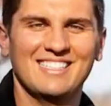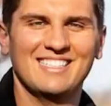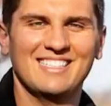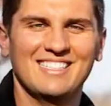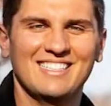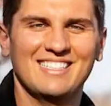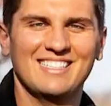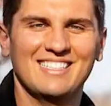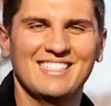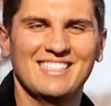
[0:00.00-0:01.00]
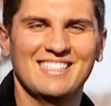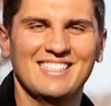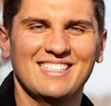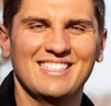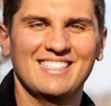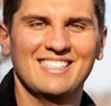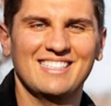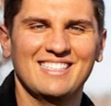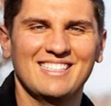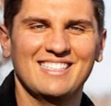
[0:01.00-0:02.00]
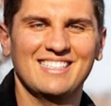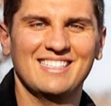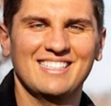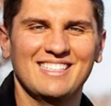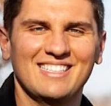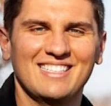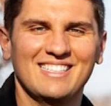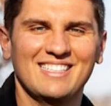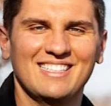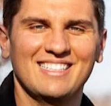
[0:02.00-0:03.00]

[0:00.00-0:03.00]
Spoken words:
Nobody speaks.